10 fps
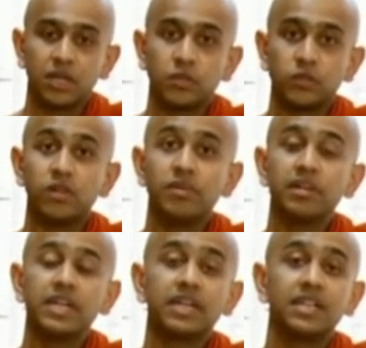you will be
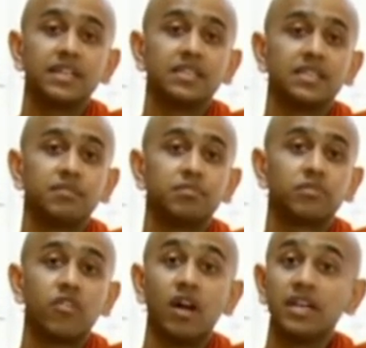recollecting the
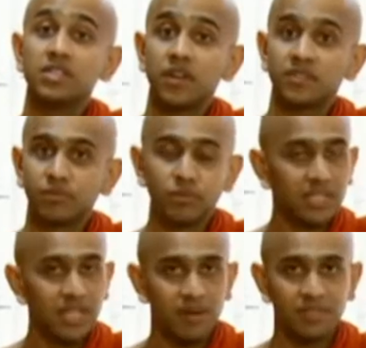qualities of the
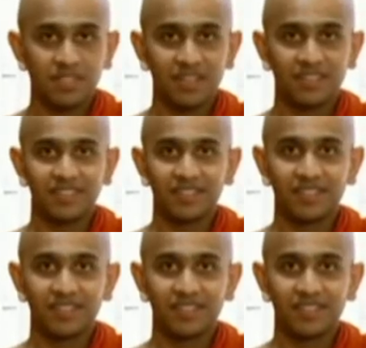Buddha, Dhamma, Sangha.